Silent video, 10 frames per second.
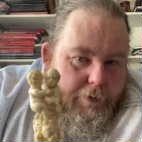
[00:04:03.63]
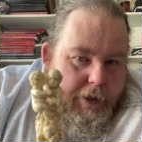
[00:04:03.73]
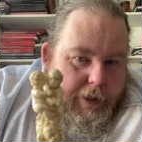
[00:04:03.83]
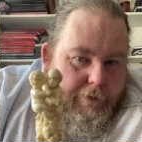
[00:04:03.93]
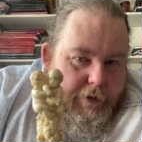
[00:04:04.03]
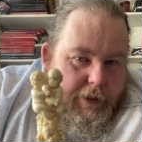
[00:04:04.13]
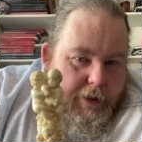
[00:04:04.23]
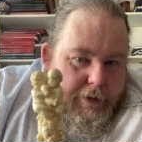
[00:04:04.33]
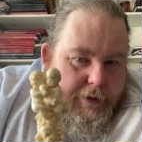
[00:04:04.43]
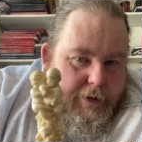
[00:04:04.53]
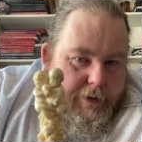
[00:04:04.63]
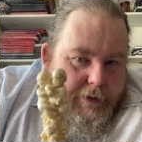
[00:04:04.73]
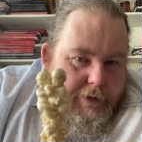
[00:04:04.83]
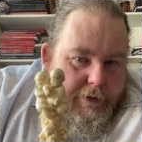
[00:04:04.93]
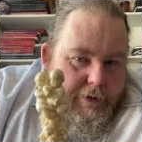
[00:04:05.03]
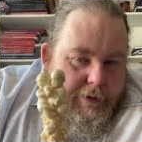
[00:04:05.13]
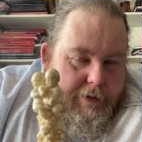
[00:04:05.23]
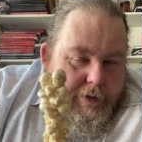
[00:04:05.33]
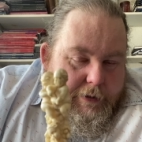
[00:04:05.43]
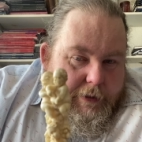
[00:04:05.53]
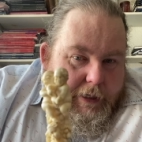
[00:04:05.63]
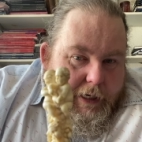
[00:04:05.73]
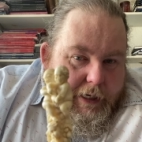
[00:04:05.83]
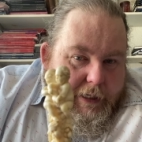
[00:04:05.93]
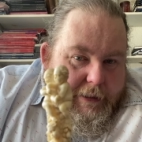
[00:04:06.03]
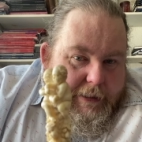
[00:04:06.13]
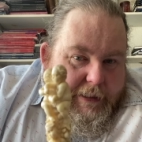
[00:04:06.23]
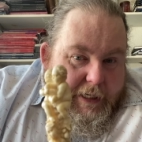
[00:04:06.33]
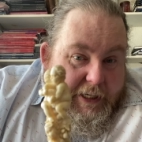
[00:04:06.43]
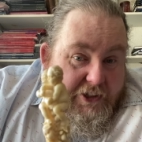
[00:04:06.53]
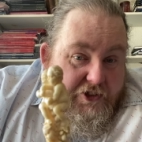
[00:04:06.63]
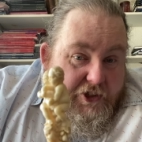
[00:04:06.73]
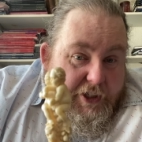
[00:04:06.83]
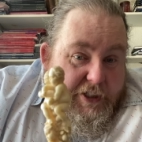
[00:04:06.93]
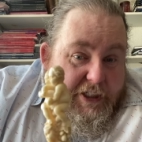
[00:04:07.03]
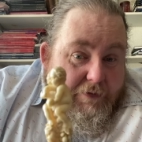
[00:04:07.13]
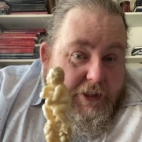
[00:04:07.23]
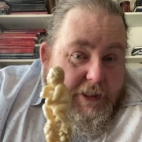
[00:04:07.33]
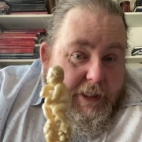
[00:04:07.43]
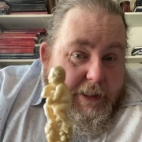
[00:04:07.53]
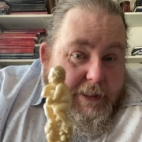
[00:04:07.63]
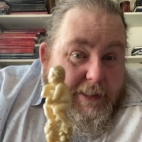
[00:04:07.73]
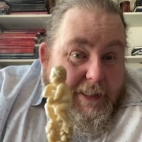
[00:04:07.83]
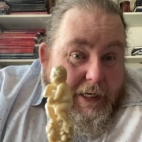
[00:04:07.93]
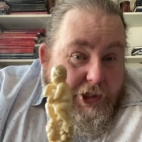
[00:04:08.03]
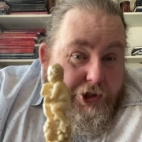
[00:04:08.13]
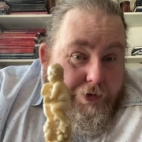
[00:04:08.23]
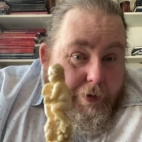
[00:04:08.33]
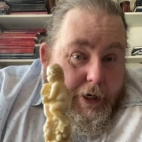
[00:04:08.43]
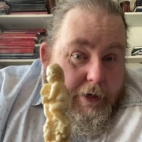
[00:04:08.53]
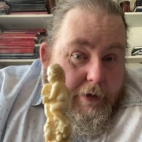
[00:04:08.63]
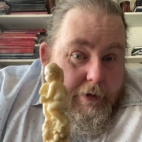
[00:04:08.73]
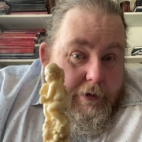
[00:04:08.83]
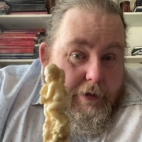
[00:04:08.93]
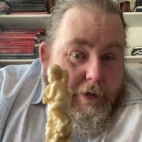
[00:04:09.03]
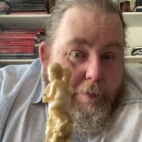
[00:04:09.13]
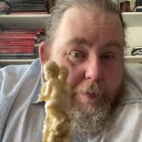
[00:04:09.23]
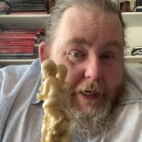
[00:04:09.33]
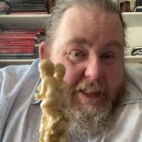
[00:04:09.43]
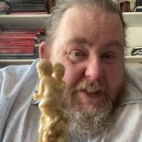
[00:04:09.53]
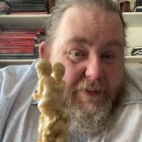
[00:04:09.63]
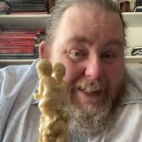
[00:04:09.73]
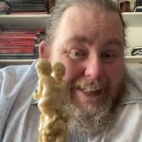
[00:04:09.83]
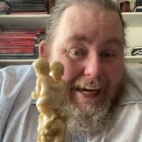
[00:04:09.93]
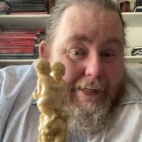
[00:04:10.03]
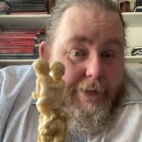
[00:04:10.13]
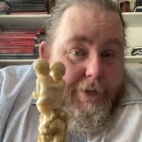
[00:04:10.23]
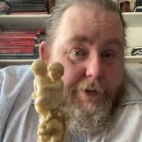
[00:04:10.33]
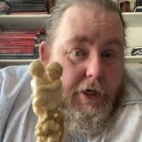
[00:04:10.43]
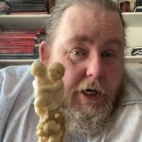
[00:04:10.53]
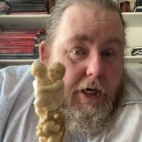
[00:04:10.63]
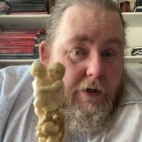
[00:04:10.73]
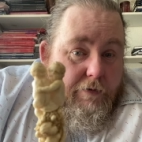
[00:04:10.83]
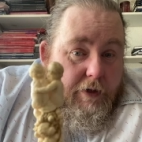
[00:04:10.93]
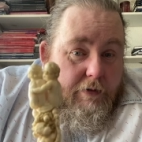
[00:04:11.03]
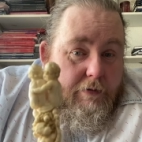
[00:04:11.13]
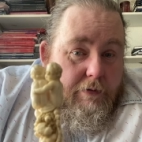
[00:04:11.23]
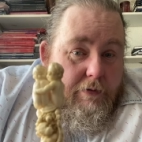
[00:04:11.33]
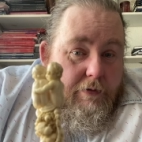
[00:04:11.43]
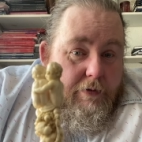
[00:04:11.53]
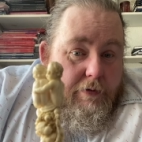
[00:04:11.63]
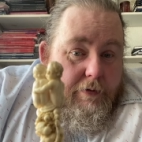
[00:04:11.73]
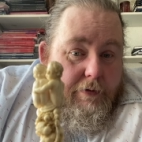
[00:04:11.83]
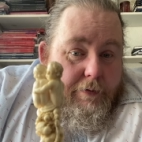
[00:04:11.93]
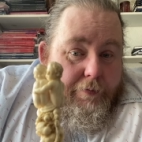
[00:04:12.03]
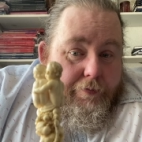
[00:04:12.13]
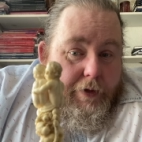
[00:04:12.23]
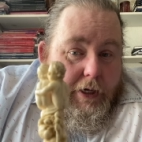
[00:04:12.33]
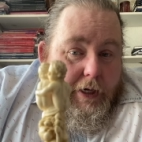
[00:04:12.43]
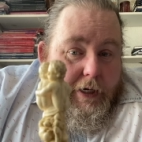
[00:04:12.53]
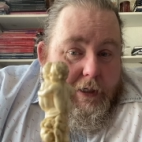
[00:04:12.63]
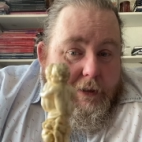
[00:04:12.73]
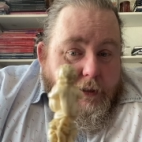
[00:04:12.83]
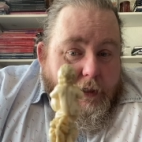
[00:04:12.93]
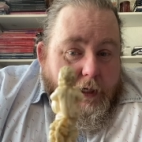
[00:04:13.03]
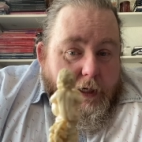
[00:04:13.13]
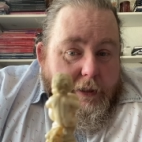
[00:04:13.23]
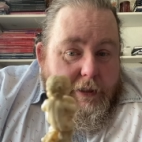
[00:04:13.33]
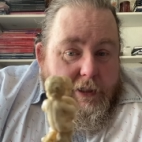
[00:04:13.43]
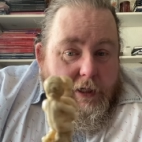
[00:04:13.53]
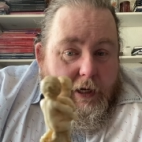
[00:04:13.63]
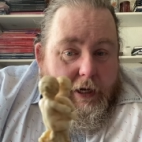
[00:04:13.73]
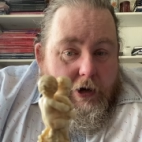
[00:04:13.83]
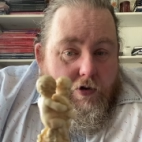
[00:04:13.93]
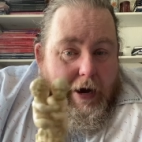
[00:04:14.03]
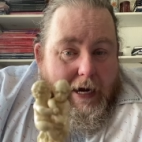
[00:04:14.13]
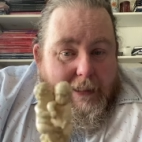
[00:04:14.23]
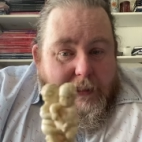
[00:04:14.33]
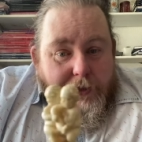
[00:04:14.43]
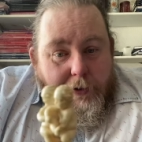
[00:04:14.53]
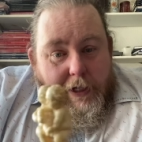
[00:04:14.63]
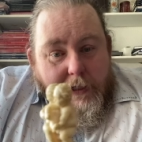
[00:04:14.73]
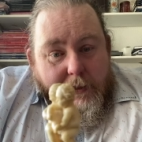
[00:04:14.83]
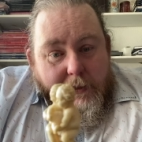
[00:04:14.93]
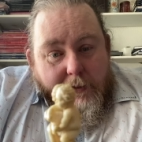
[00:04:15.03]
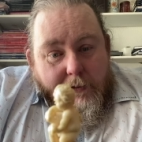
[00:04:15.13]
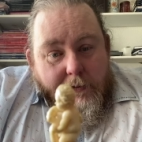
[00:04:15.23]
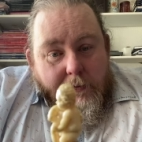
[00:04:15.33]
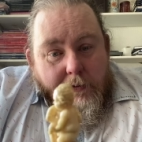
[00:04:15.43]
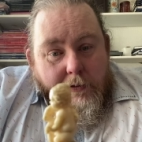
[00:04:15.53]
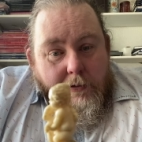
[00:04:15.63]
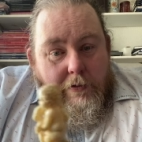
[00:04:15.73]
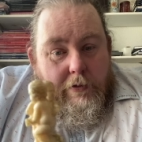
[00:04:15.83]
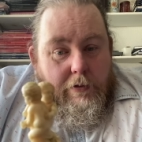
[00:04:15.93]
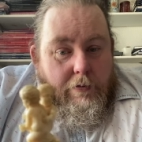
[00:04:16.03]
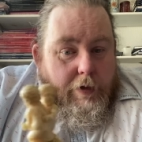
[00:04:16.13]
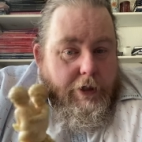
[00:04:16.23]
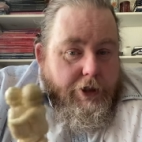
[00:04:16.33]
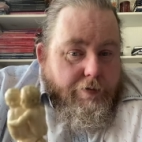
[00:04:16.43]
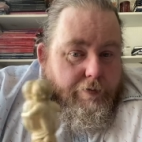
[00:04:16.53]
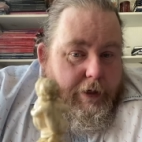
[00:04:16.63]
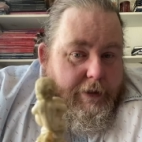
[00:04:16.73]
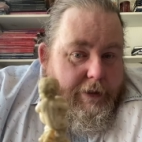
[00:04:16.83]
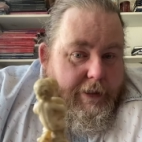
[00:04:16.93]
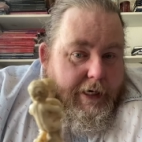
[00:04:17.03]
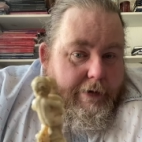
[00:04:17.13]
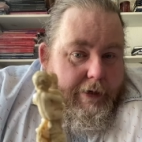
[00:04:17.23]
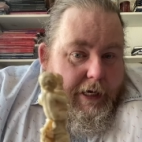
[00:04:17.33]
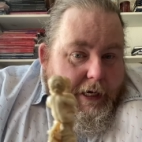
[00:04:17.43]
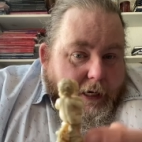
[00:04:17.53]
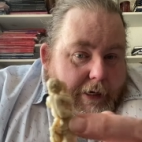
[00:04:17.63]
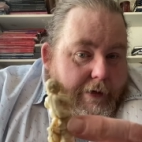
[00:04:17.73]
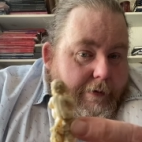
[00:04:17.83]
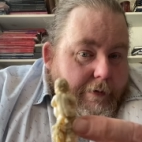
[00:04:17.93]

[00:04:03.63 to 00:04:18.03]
work of art, and it is a 17th century piece of Italian carving. And the slight crack to it, which runs down here,